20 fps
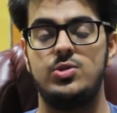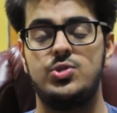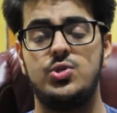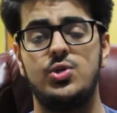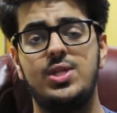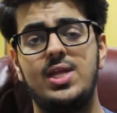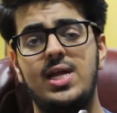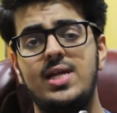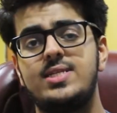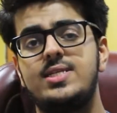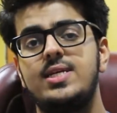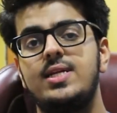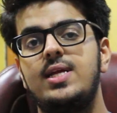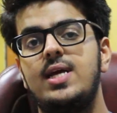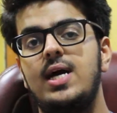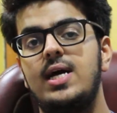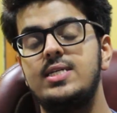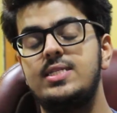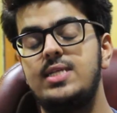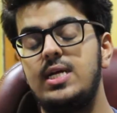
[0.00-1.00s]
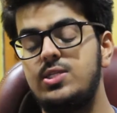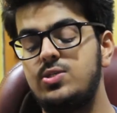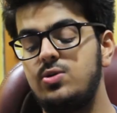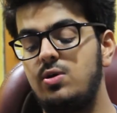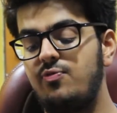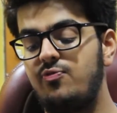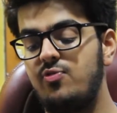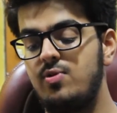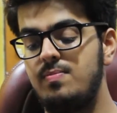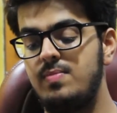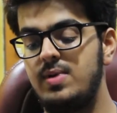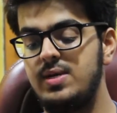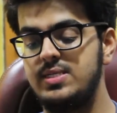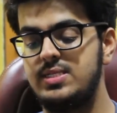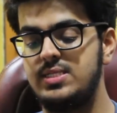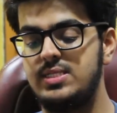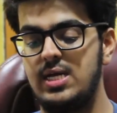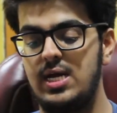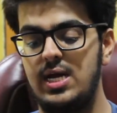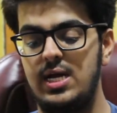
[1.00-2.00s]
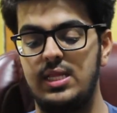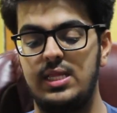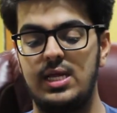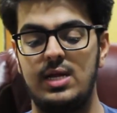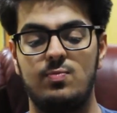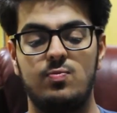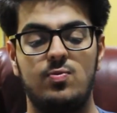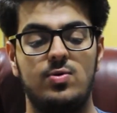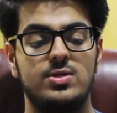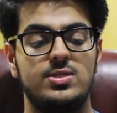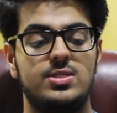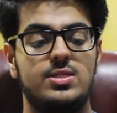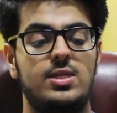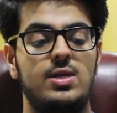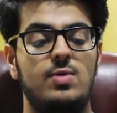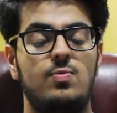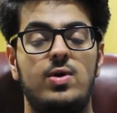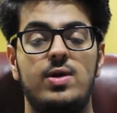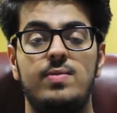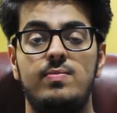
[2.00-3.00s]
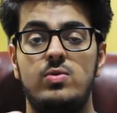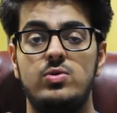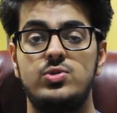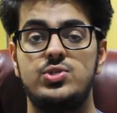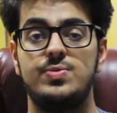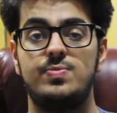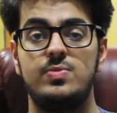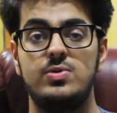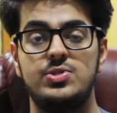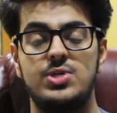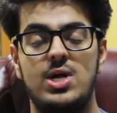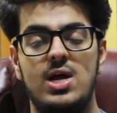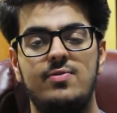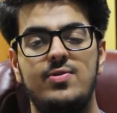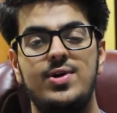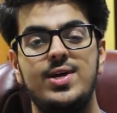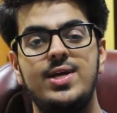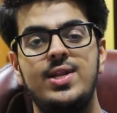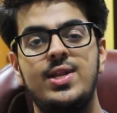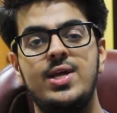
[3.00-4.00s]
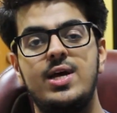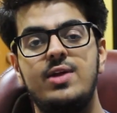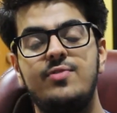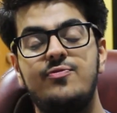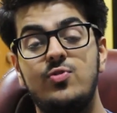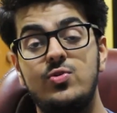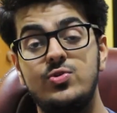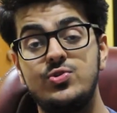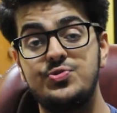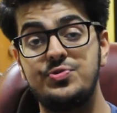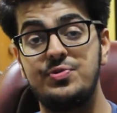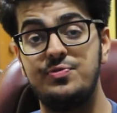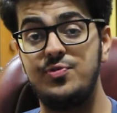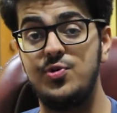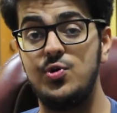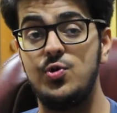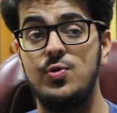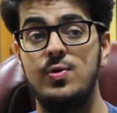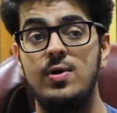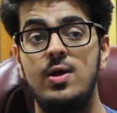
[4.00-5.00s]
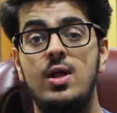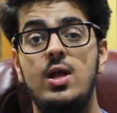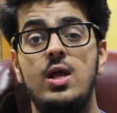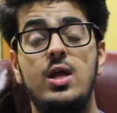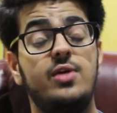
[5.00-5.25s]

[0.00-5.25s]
So that's it, guys. That's all from my side. That was the One More Triple Driver in-ear headphones review.